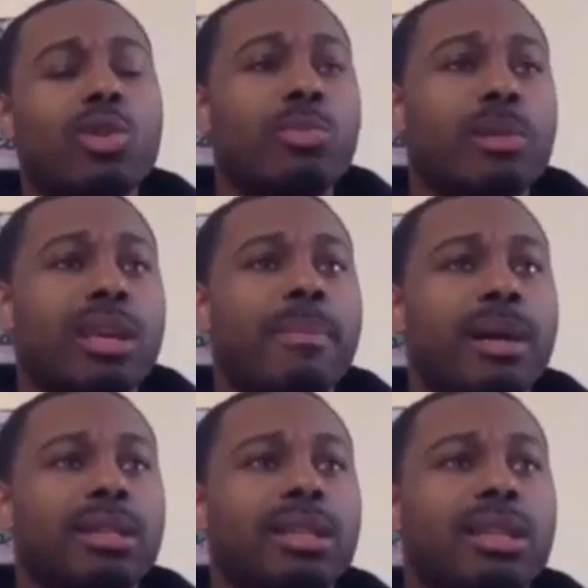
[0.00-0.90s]
group in,
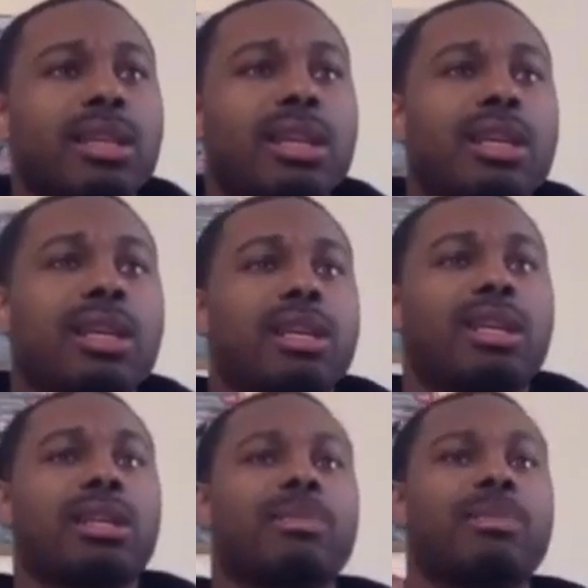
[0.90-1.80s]
but
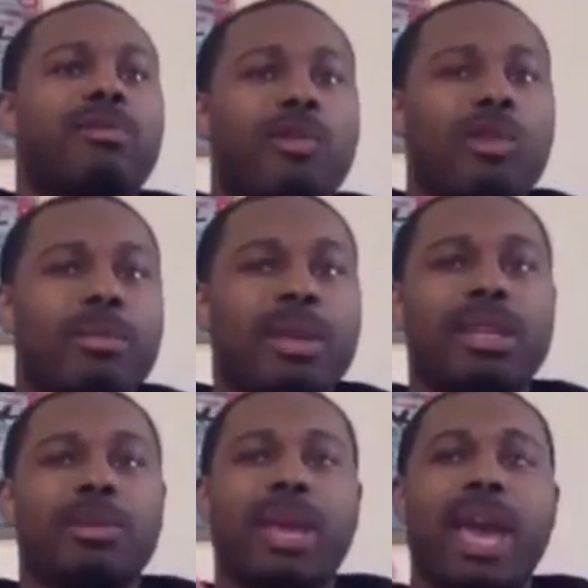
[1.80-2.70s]
before me.
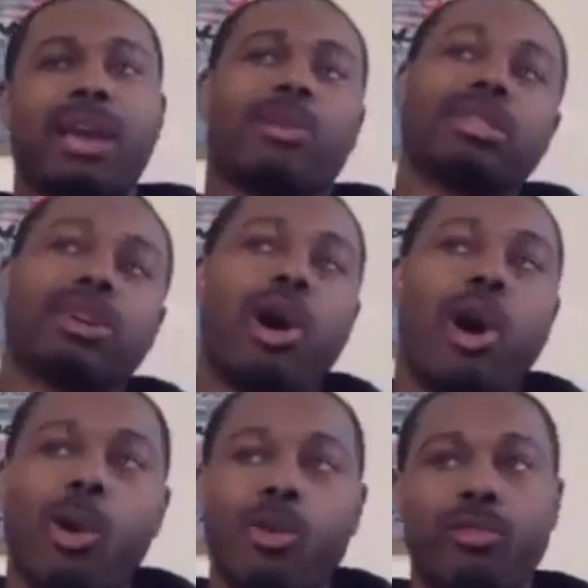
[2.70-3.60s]
Then we had Chris
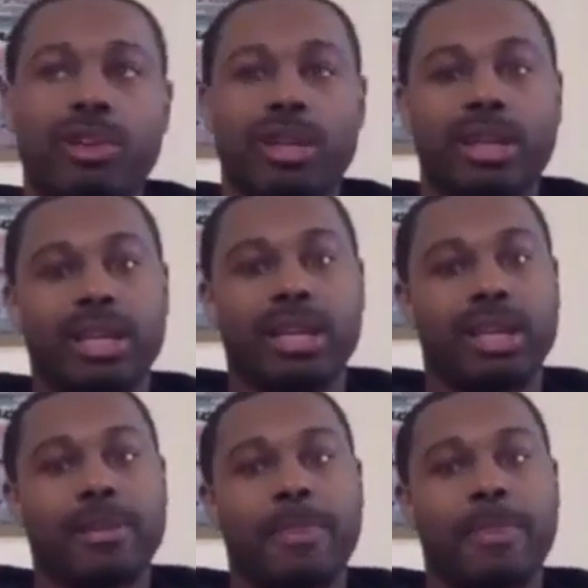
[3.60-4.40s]
Colvin and